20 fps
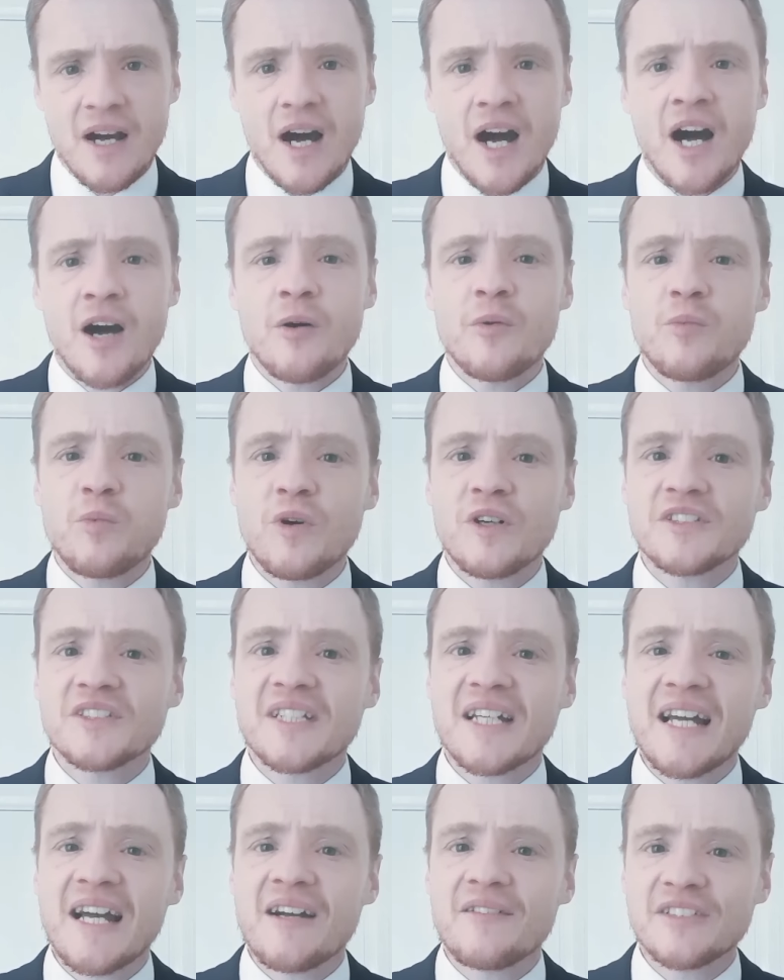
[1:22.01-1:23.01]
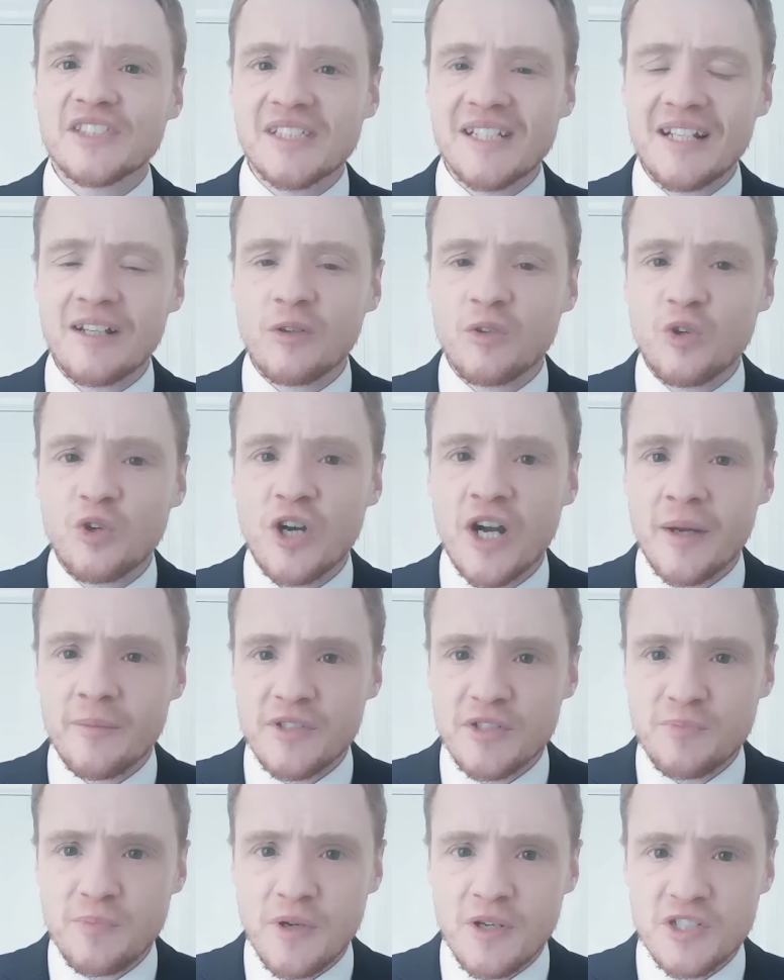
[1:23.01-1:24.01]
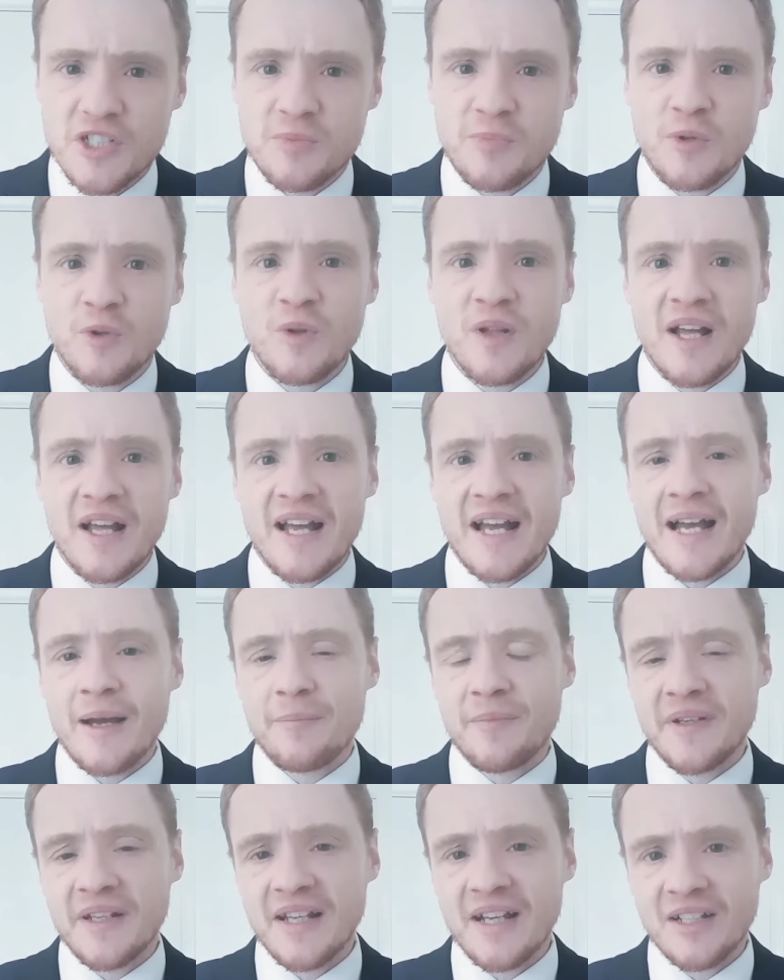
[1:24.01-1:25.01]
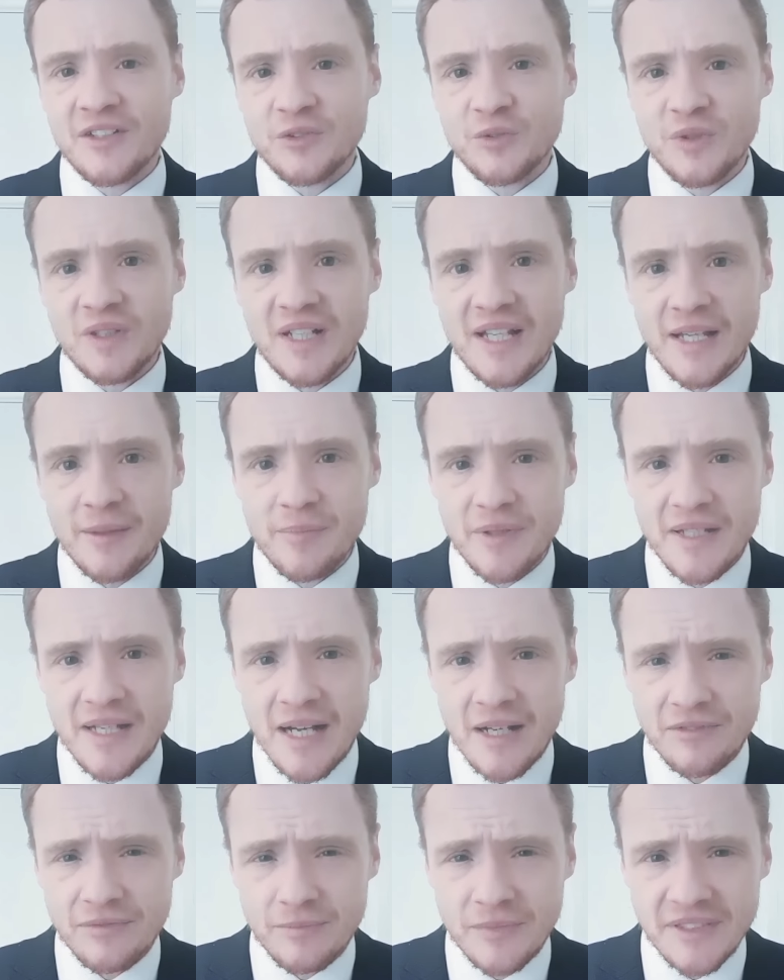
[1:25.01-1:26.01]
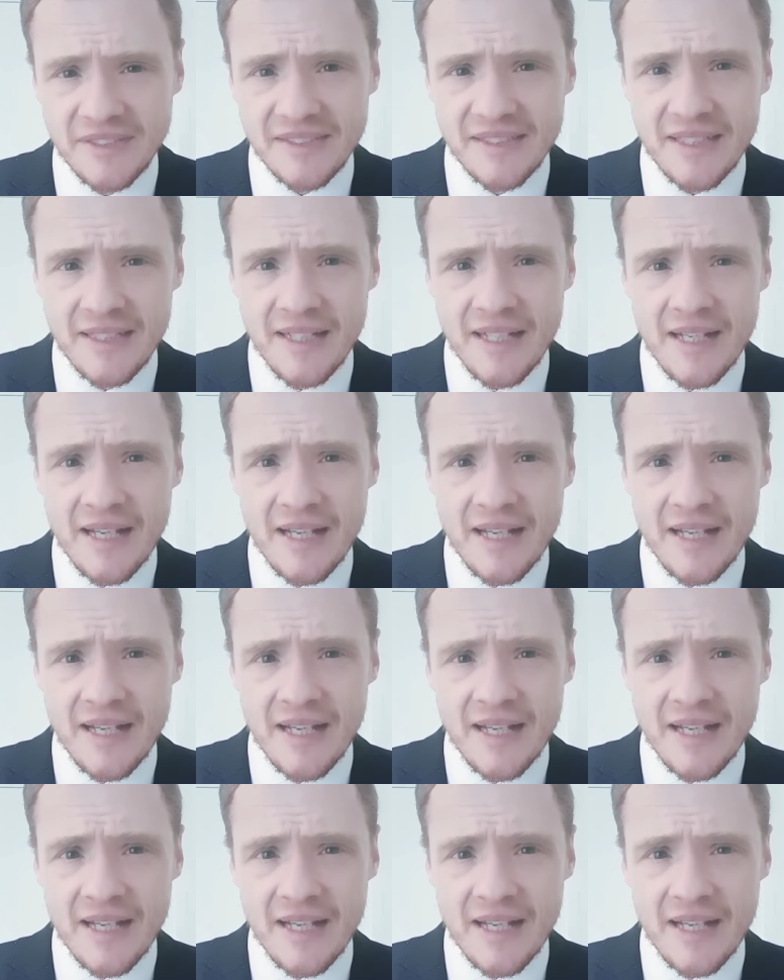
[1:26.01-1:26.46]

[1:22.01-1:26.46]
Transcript: I want to have as little crime as possible happening under a Labour government.